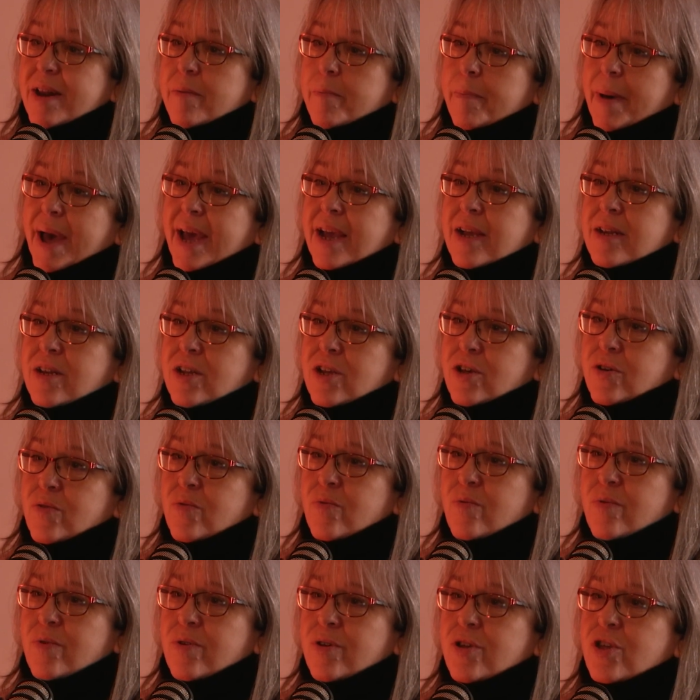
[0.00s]
back to
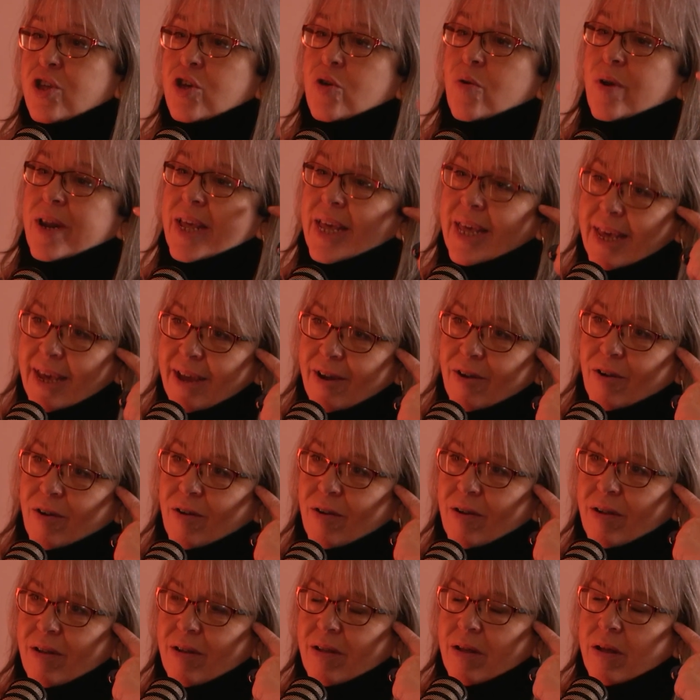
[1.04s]
you, you'll
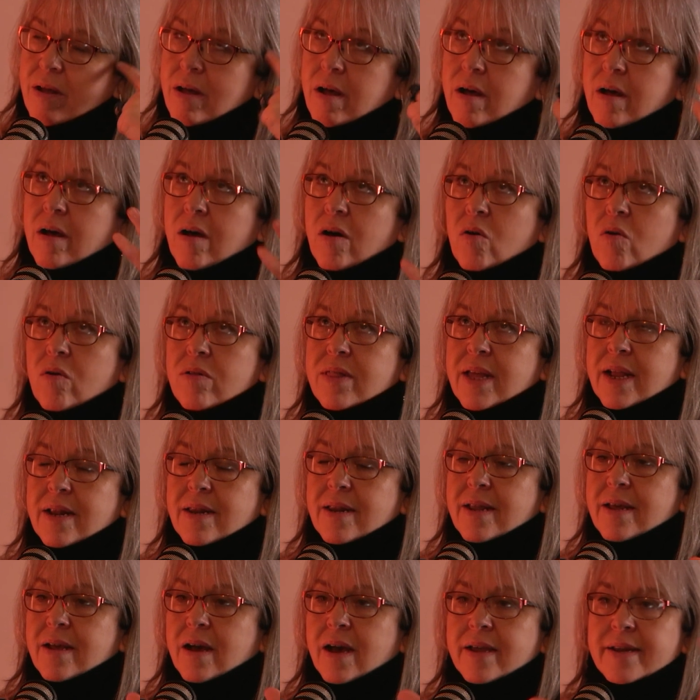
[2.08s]
hear,
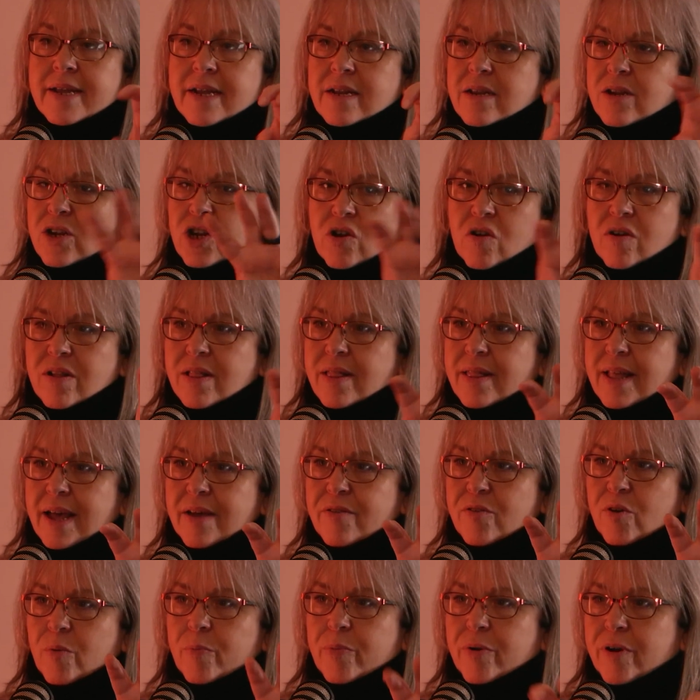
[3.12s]
I need to shorten
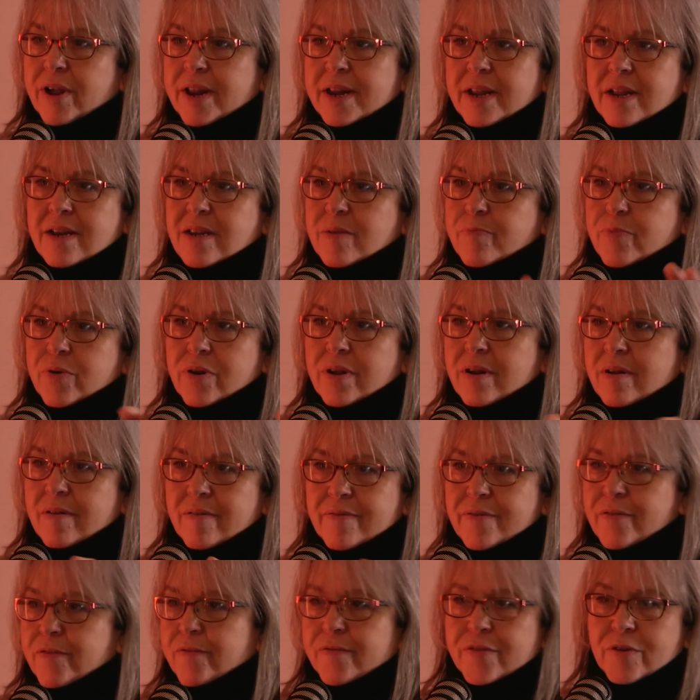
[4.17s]
that up, or I need to put in a
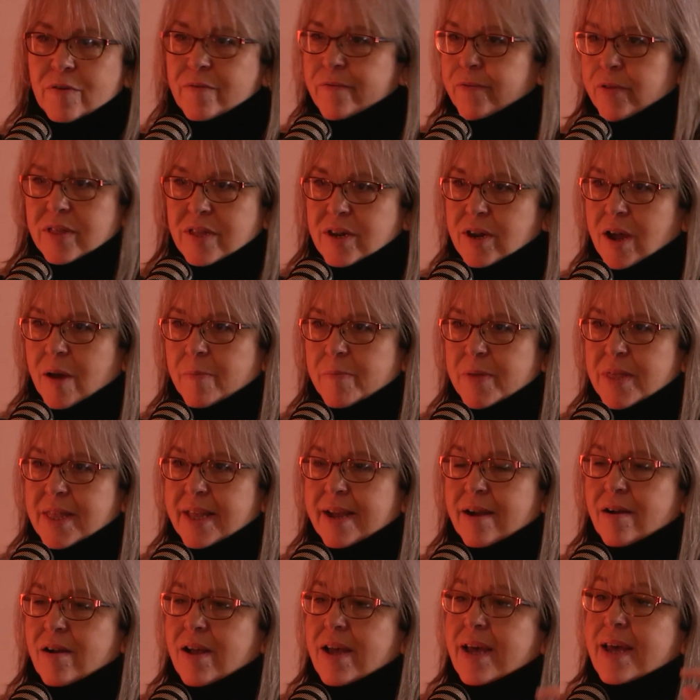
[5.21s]
few full stops
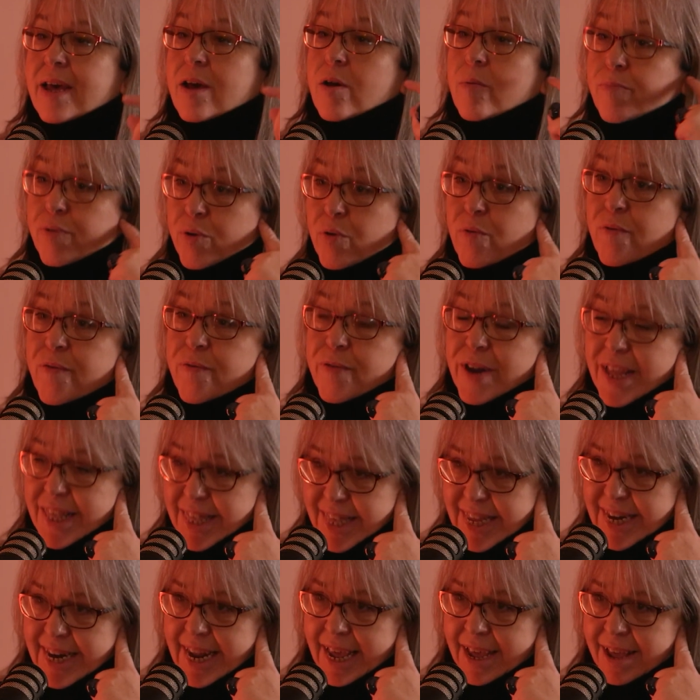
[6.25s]
there. Proof
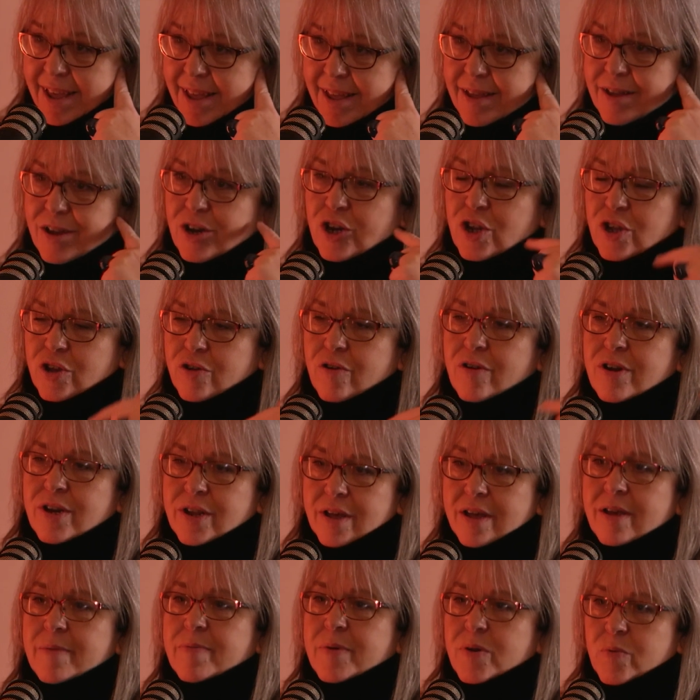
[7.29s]
listening to your
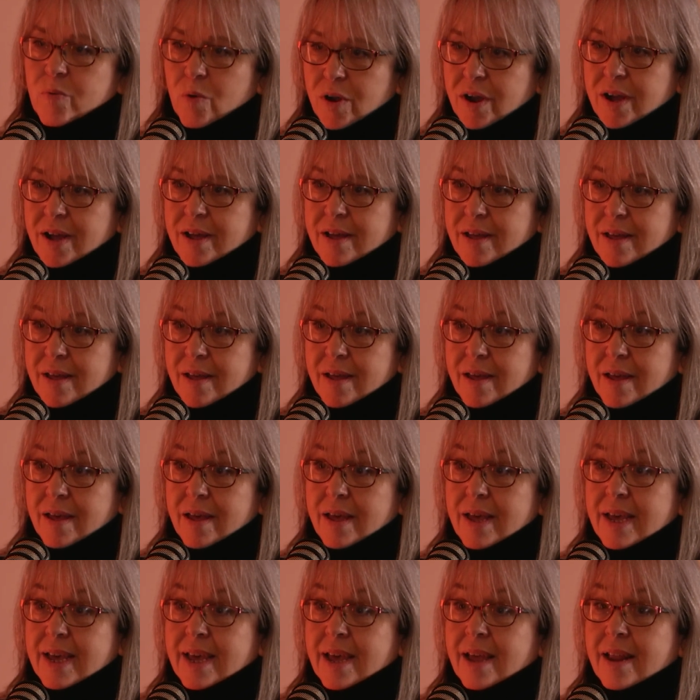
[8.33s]
typed work
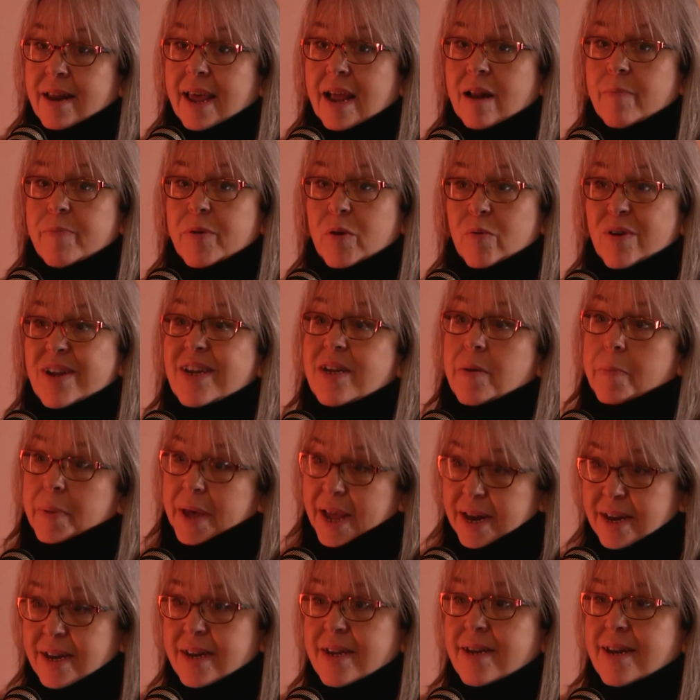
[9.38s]
can help you
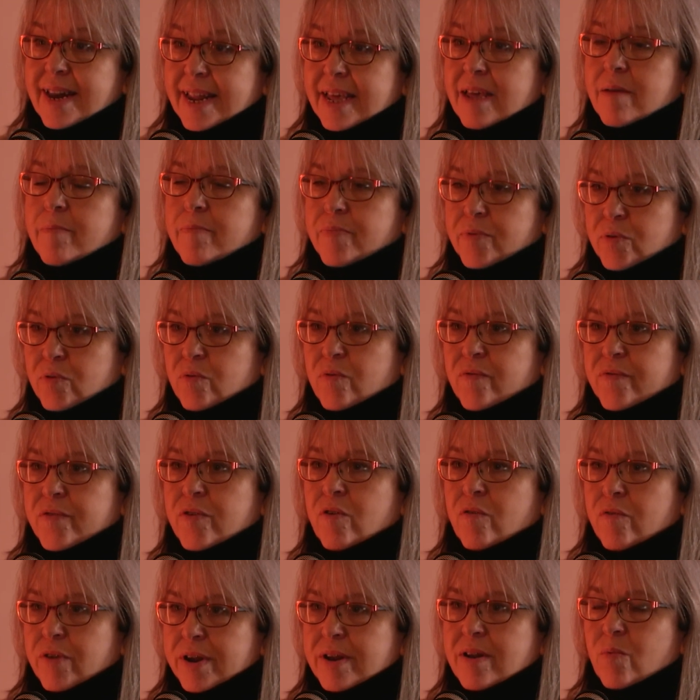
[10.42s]
independently improve
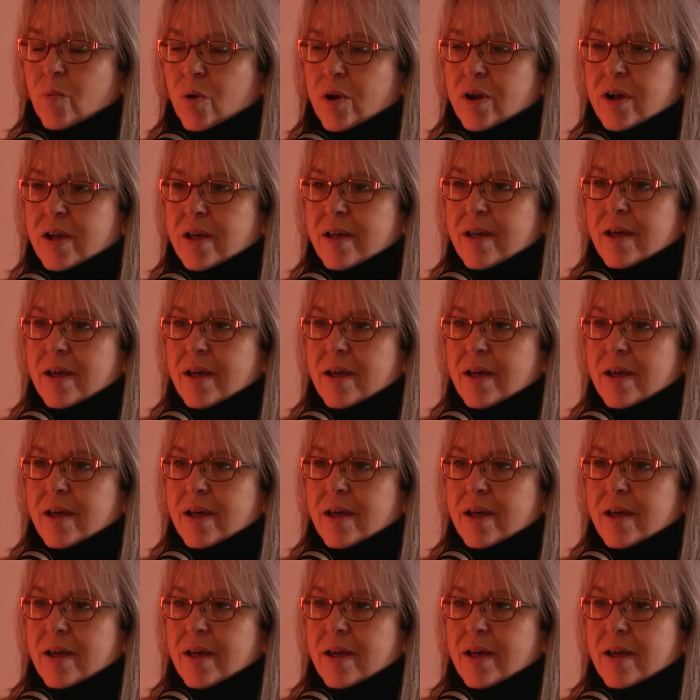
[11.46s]
your written work.